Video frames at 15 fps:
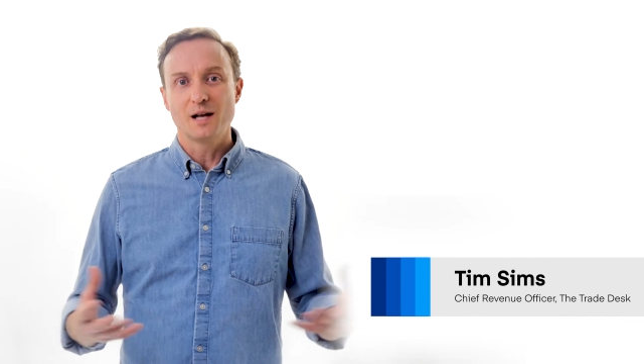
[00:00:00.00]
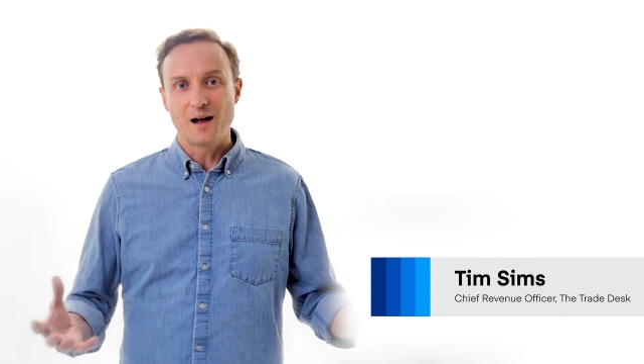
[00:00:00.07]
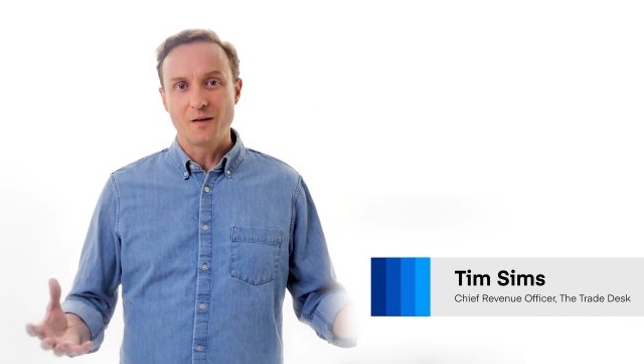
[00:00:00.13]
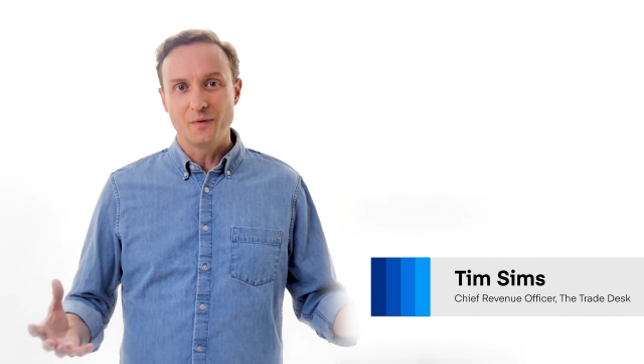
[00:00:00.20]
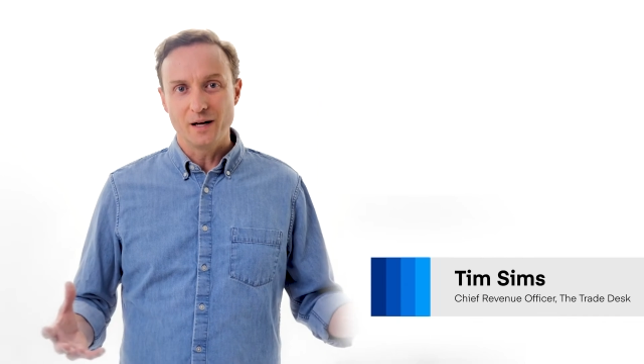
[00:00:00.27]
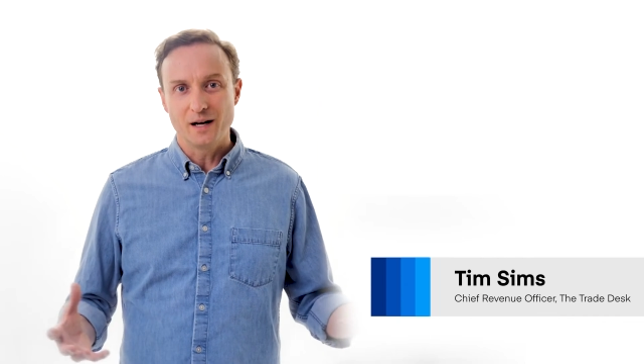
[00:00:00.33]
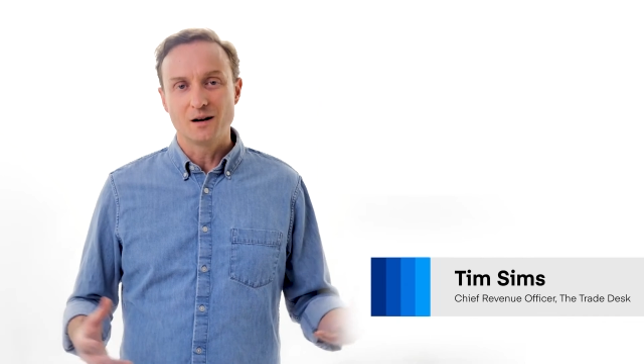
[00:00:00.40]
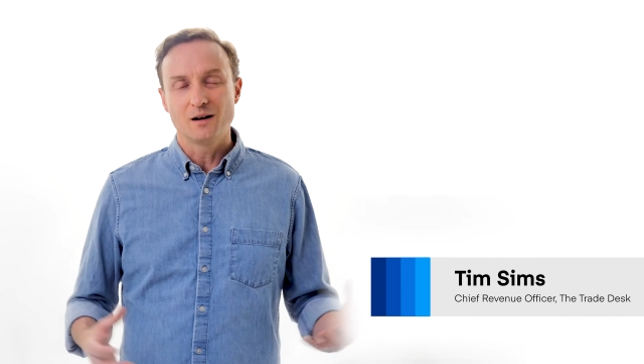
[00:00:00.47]

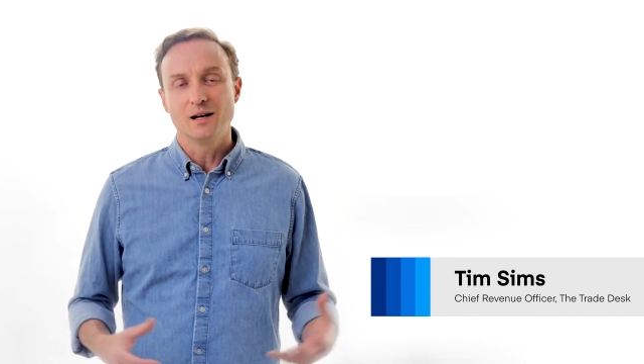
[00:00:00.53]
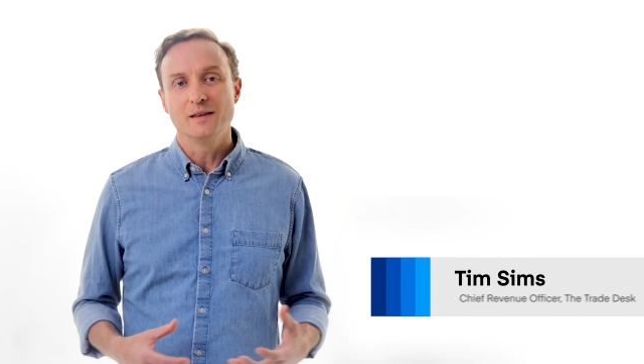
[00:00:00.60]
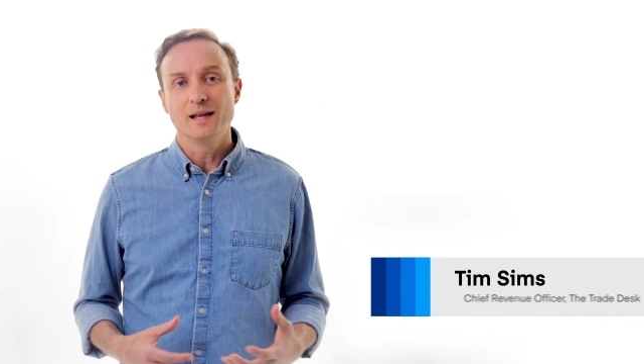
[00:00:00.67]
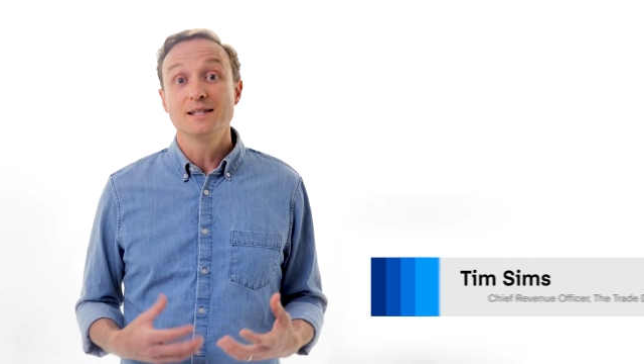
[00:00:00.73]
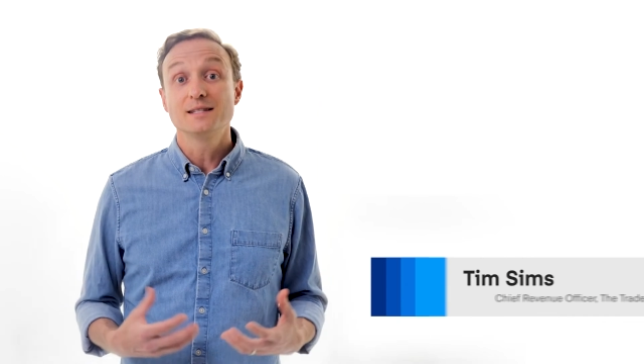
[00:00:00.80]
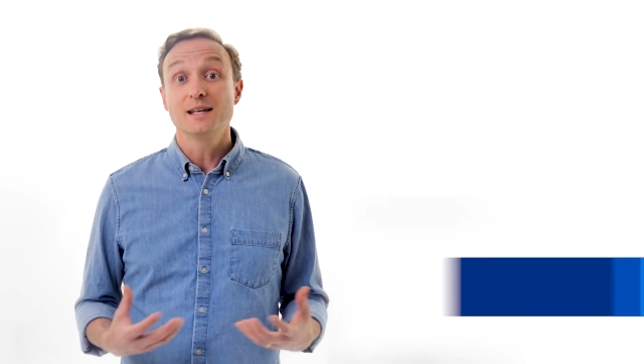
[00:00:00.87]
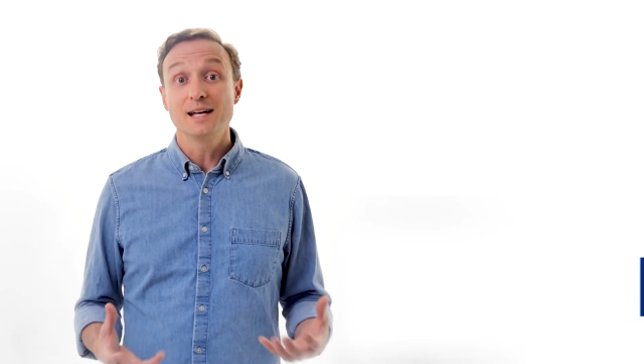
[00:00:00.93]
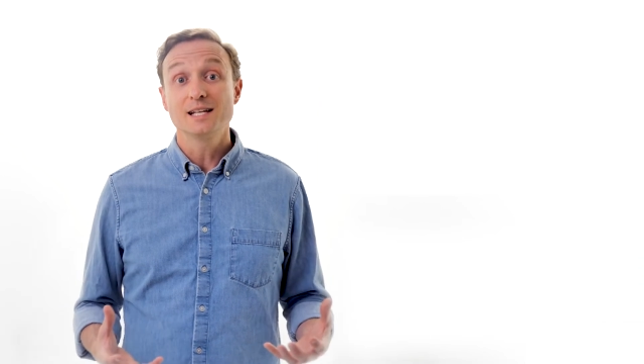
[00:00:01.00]
out there, and
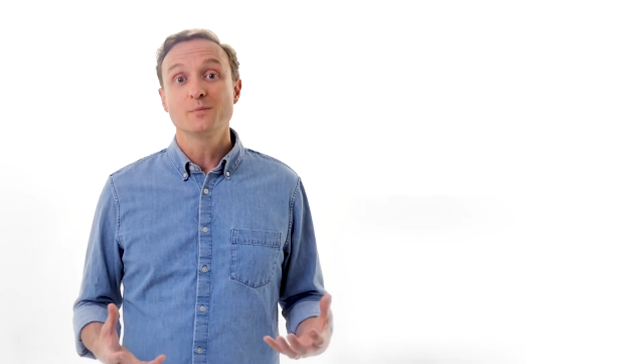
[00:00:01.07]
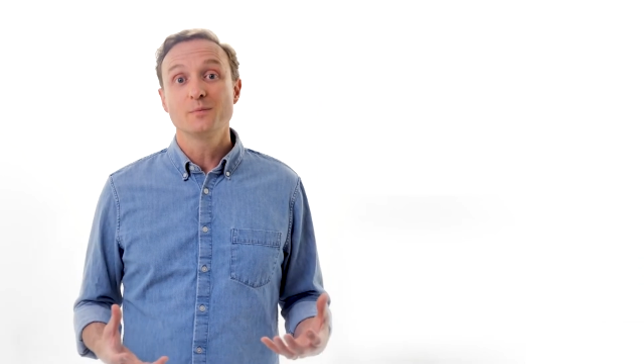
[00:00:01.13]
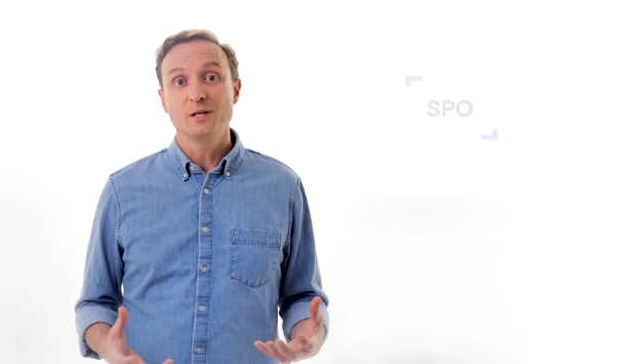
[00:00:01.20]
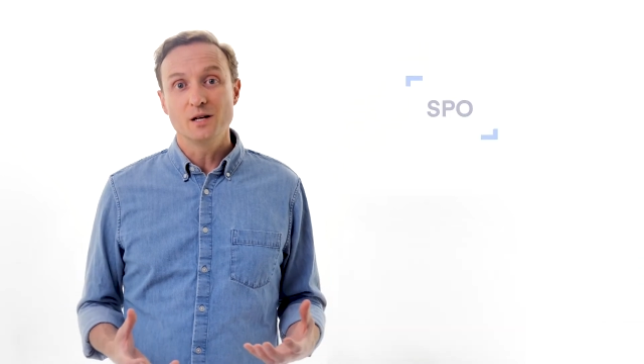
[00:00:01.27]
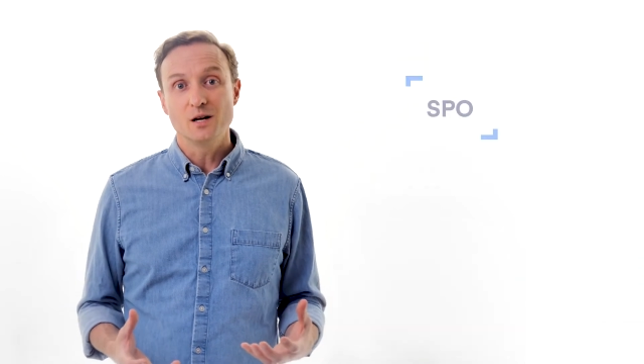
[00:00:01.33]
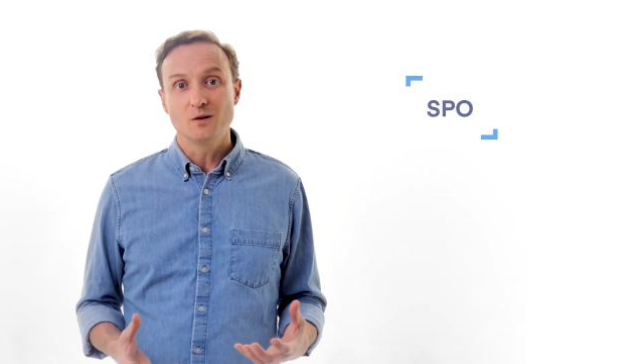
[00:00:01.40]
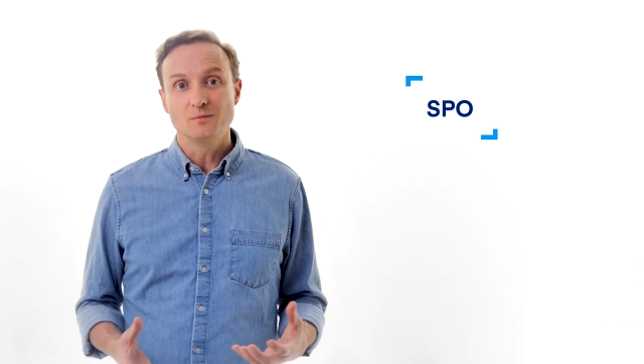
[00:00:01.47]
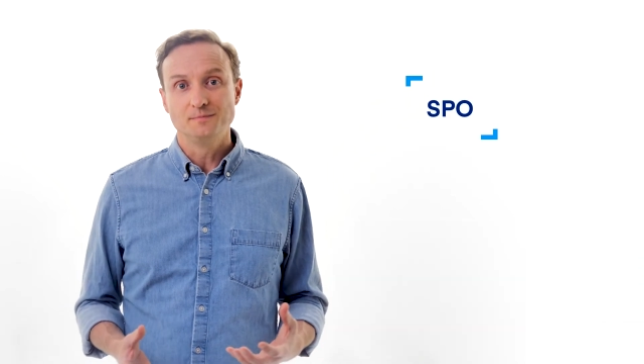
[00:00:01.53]
that's
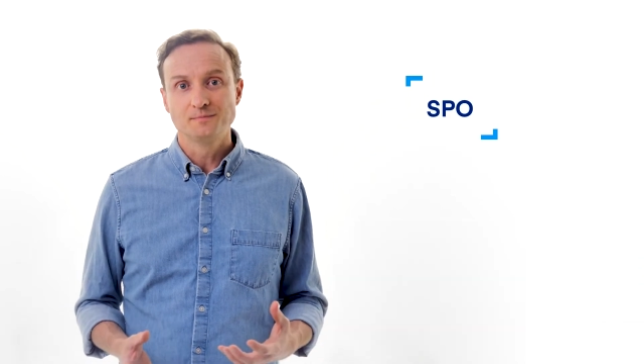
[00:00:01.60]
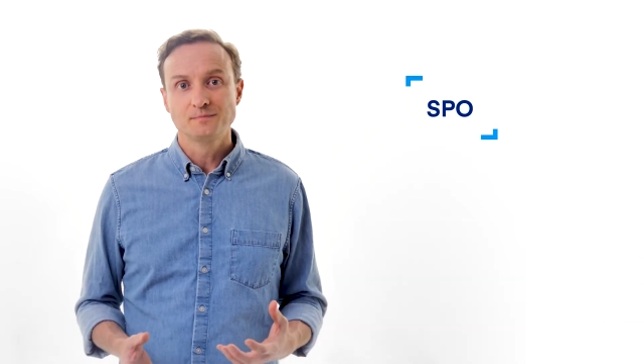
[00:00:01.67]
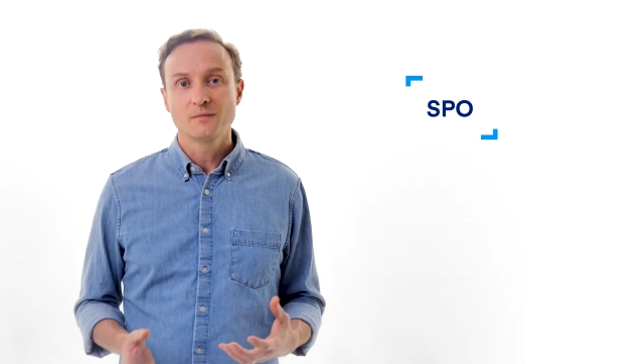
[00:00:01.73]
SPO.